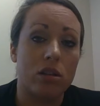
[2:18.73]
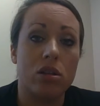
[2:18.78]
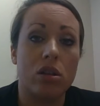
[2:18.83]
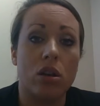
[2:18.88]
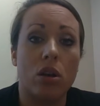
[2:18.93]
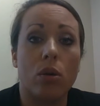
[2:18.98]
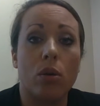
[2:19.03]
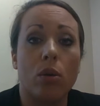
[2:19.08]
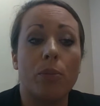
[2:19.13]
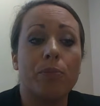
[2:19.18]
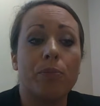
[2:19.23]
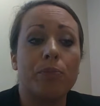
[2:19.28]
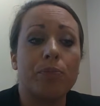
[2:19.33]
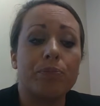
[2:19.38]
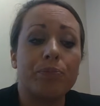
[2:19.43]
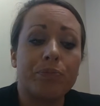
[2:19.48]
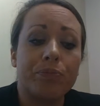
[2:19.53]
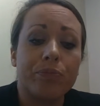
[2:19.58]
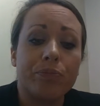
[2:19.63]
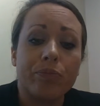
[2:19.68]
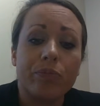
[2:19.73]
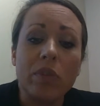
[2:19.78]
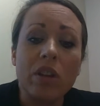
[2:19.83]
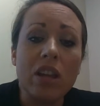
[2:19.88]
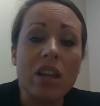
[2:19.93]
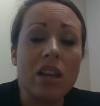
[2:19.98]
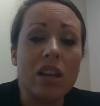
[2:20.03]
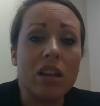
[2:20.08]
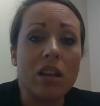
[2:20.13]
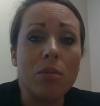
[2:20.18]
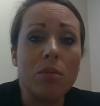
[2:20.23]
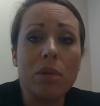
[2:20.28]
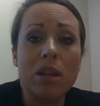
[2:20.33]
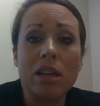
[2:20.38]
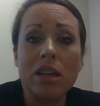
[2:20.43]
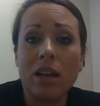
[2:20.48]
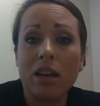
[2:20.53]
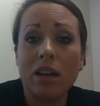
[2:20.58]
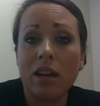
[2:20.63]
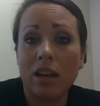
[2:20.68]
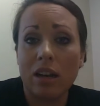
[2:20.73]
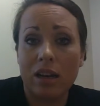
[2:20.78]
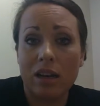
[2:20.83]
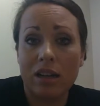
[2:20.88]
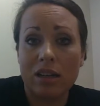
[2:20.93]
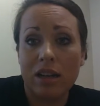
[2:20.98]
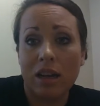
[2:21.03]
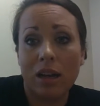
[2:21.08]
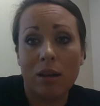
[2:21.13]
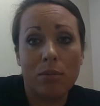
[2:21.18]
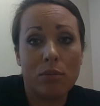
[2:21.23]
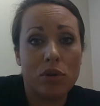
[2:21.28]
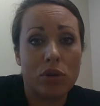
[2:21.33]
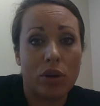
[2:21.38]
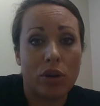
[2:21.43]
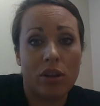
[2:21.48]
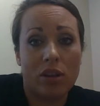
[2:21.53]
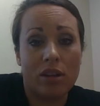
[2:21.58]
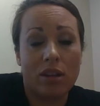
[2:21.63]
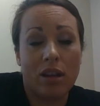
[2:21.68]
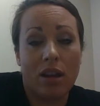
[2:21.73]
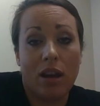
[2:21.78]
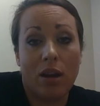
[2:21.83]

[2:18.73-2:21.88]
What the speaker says: So it can be done at any time during the